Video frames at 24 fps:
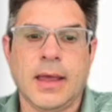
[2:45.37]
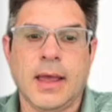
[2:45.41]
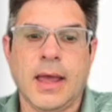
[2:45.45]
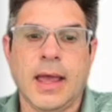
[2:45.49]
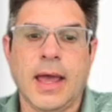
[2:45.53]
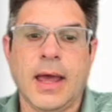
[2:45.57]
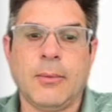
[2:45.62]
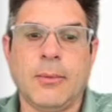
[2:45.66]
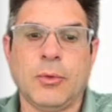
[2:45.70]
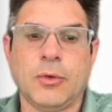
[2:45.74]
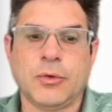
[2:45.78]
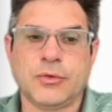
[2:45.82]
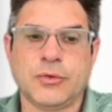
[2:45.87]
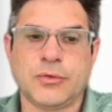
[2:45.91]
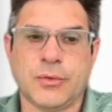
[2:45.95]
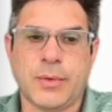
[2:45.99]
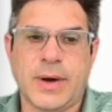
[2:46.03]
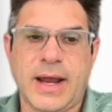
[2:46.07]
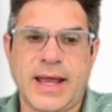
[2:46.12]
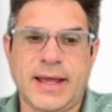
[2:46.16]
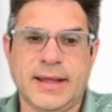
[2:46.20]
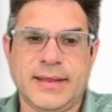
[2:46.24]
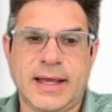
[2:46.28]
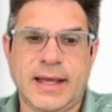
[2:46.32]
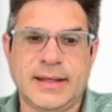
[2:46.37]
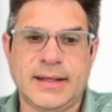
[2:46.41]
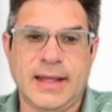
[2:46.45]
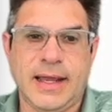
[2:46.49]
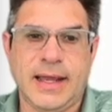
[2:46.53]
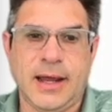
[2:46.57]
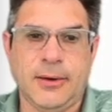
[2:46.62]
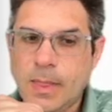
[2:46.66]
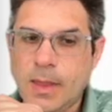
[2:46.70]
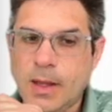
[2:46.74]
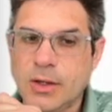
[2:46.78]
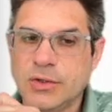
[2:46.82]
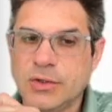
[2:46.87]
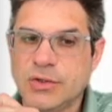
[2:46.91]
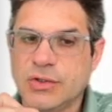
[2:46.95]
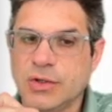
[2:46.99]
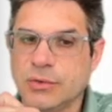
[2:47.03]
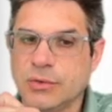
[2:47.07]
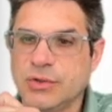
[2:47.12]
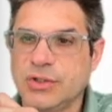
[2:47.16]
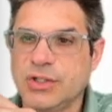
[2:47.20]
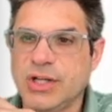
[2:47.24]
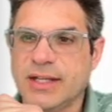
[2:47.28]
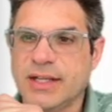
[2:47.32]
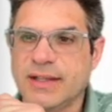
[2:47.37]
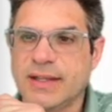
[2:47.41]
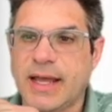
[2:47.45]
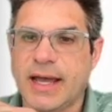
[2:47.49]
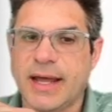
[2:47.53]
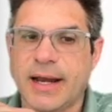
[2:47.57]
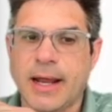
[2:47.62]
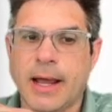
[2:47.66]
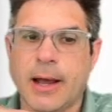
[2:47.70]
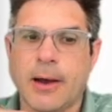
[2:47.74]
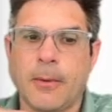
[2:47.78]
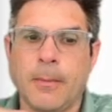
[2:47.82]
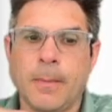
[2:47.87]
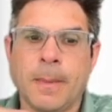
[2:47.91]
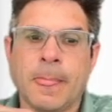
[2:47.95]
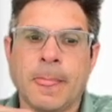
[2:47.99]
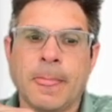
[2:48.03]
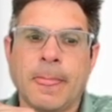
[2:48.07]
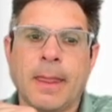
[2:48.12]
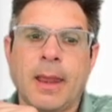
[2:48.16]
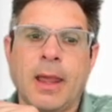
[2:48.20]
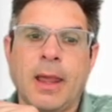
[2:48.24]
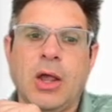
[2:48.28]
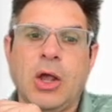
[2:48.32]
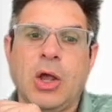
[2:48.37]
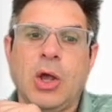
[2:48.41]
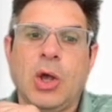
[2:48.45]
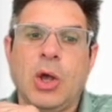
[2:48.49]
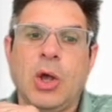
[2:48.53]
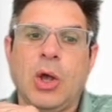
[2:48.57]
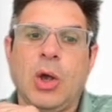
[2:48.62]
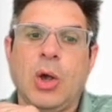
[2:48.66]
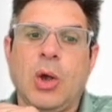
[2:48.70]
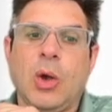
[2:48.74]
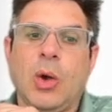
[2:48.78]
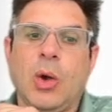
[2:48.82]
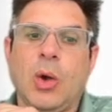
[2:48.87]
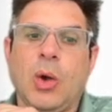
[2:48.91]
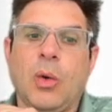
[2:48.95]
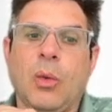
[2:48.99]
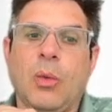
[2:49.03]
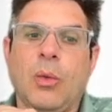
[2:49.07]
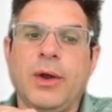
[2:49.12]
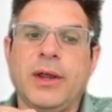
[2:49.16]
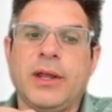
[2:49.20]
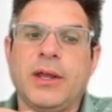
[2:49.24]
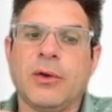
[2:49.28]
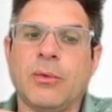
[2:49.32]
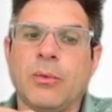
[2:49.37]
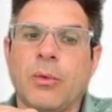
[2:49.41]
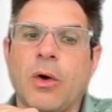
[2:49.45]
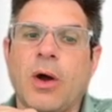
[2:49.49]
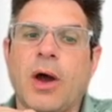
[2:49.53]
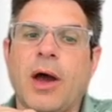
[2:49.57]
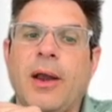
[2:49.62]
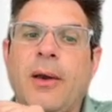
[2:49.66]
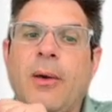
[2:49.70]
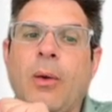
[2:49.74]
And we'll drag that down. So check that out. We can run